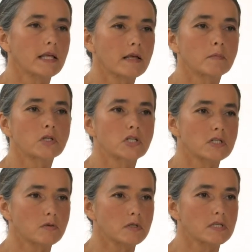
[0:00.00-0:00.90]

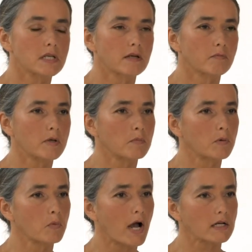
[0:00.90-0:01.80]
images we see of
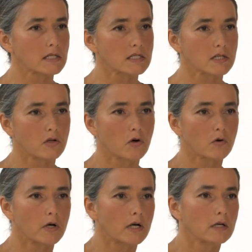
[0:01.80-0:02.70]
people practicing
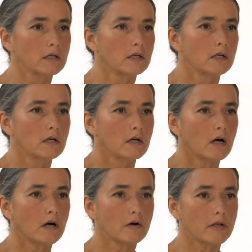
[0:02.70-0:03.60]
yoga
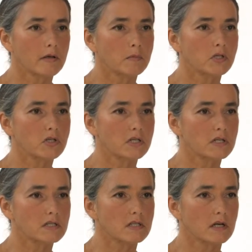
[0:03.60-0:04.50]
are
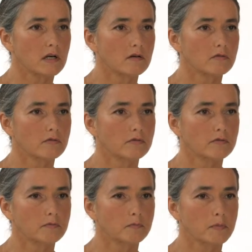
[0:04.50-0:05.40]
images of
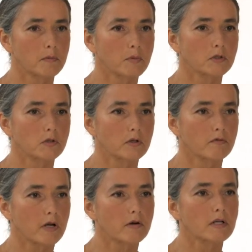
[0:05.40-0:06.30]
people doing
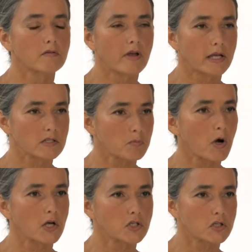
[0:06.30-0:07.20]
very advanced
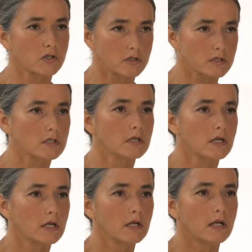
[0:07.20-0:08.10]
postures.
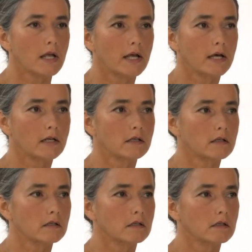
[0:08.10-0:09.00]
And
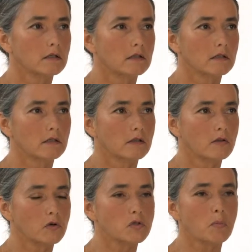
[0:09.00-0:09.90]

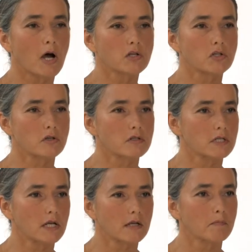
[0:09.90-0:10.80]
those postures
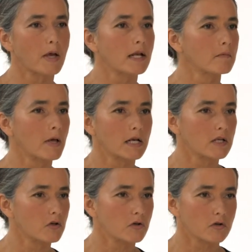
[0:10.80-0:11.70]
take many,
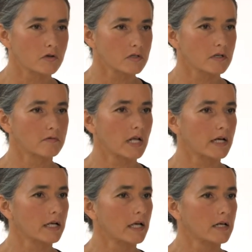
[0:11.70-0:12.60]
many years of
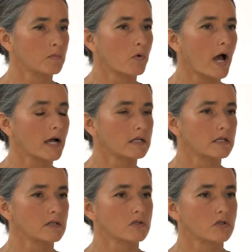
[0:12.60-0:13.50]
dedicated
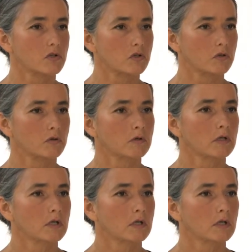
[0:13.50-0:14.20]
practice to